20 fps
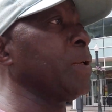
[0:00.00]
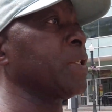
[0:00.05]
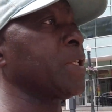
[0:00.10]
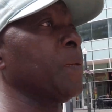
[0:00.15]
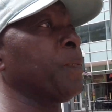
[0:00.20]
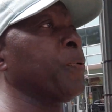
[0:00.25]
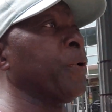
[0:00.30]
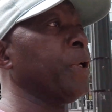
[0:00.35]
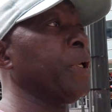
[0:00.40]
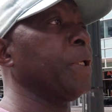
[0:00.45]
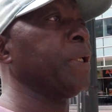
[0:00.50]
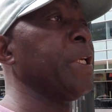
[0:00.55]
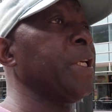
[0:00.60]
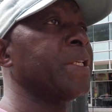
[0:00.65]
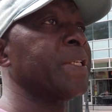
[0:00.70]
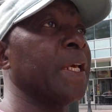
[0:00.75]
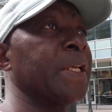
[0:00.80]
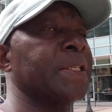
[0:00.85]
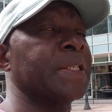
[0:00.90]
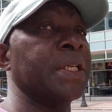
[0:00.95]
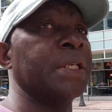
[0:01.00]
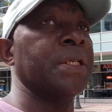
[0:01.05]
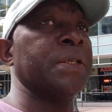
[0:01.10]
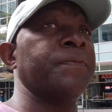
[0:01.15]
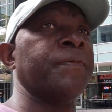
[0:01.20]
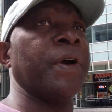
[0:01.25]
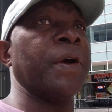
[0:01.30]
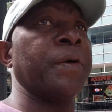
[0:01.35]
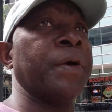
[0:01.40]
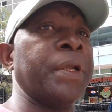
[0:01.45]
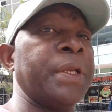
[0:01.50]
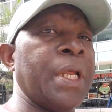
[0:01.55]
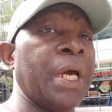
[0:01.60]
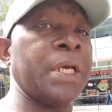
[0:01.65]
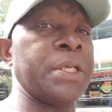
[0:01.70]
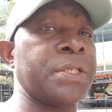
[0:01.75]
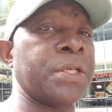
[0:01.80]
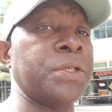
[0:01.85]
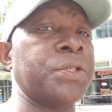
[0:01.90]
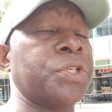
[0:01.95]
is a pretty decent city, very
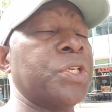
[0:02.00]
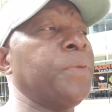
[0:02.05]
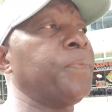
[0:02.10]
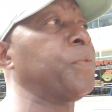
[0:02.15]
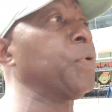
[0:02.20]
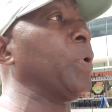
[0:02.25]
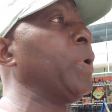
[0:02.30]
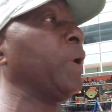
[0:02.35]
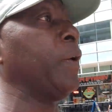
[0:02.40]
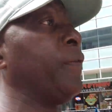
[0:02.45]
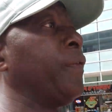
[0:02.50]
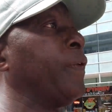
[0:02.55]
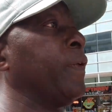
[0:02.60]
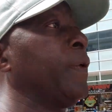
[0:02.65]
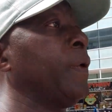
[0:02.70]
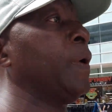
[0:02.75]
nice and cheap to live.